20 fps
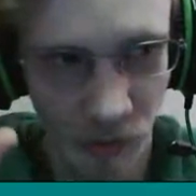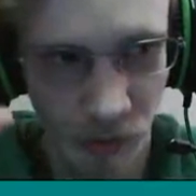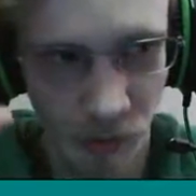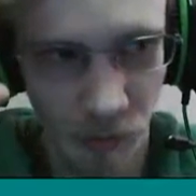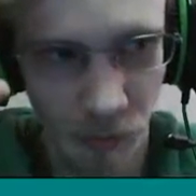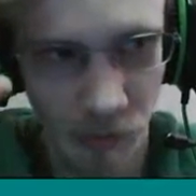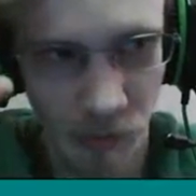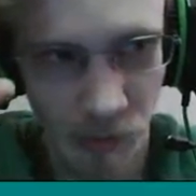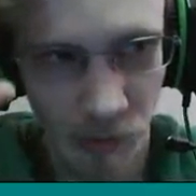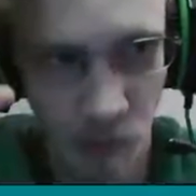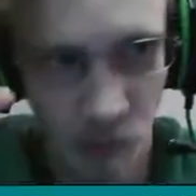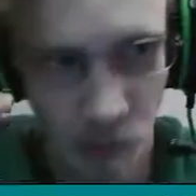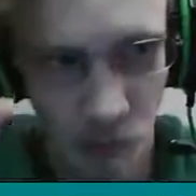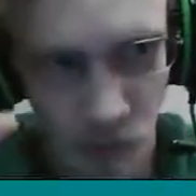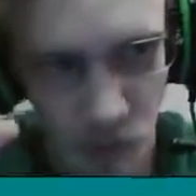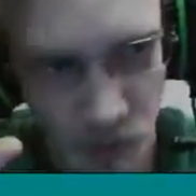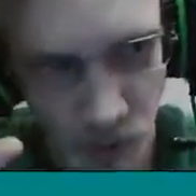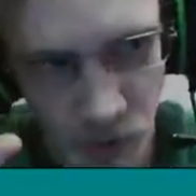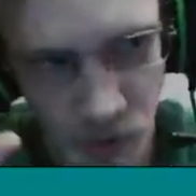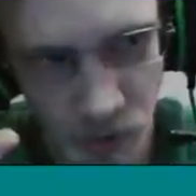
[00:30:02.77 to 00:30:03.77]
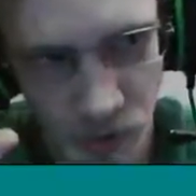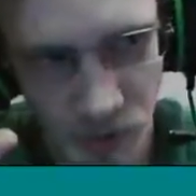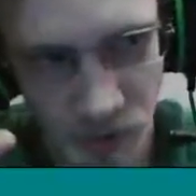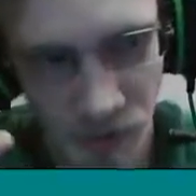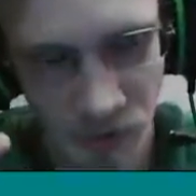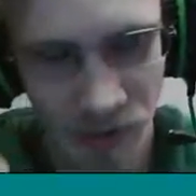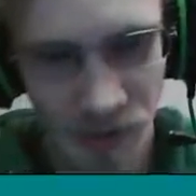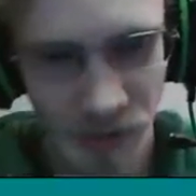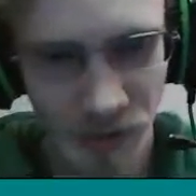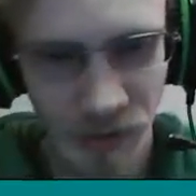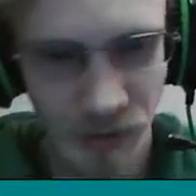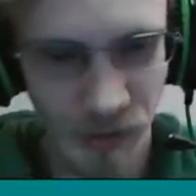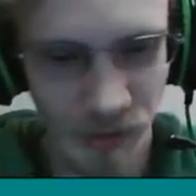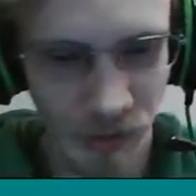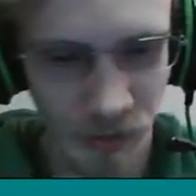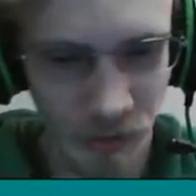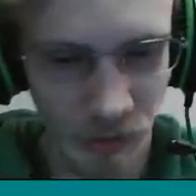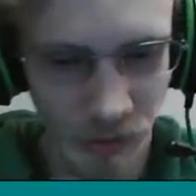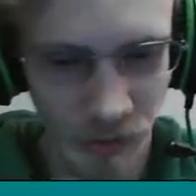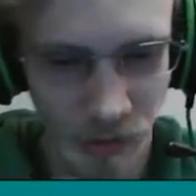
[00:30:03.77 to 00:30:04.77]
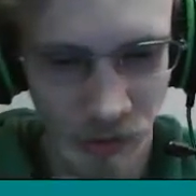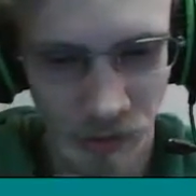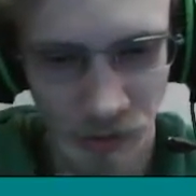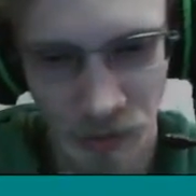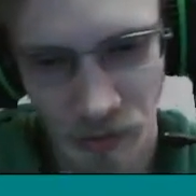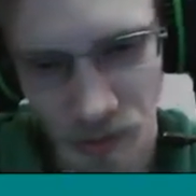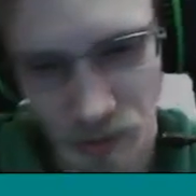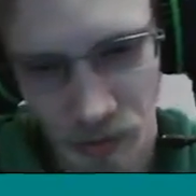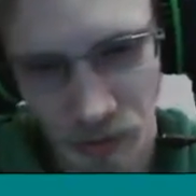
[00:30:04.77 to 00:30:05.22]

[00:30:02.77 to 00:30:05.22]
a little bit, like what? Like she kind of